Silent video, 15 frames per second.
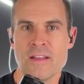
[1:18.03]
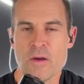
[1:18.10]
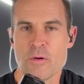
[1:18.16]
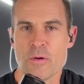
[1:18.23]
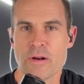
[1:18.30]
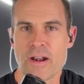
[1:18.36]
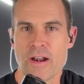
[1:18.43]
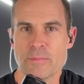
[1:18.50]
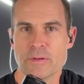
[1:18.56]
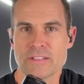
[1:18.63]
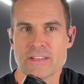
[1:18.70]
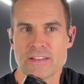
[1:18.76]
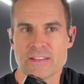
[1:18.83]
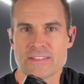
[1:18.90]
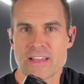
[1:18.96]
We were able
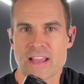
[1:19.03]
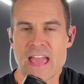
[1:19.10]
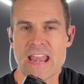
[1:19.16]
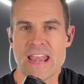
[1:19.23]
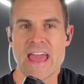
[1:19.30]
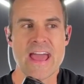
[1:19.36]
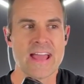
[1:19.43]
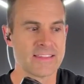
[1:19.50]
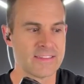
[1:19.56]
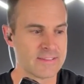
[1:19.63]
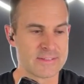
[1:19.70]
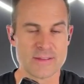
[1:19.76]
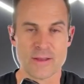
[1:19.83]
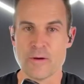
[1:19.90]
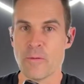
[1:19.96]
to connect. And
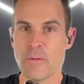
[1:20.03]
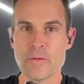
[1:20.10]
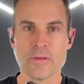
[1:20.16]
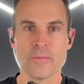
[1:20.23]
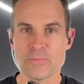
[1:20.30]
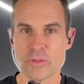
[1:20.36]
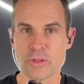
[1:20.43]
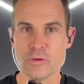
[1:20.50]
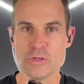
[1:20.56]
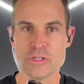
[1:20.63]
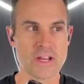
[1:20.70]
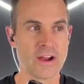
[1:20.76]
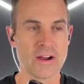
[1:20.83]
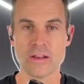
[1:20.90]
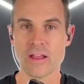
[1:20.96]
so you
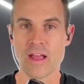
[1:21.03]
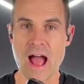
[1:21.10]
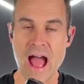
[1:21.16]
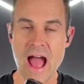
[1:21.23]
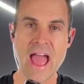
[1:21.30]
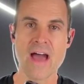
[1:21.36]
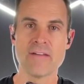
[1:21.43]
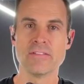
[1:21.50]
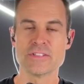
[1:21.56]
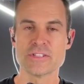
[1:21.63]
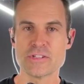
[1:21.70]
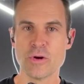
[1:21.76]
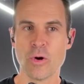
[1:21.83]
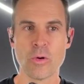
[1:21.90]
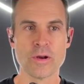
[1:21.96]
shared, I have a
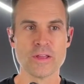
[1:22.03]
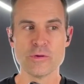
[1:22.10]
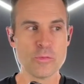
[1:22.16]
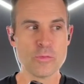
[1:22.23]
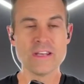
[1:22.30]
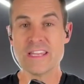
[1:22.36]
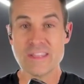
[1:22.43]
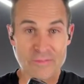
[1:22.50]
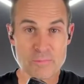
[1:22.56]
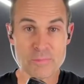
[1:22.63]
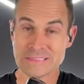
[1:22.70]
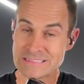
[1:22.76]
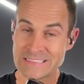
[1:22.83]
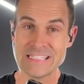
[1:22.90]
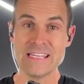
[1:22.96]
story you wouldn't even
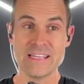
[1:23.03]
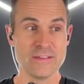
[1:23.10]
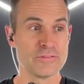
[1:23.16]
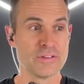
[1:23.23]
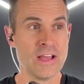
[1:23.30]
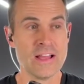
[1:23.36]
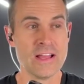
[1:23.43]
believe.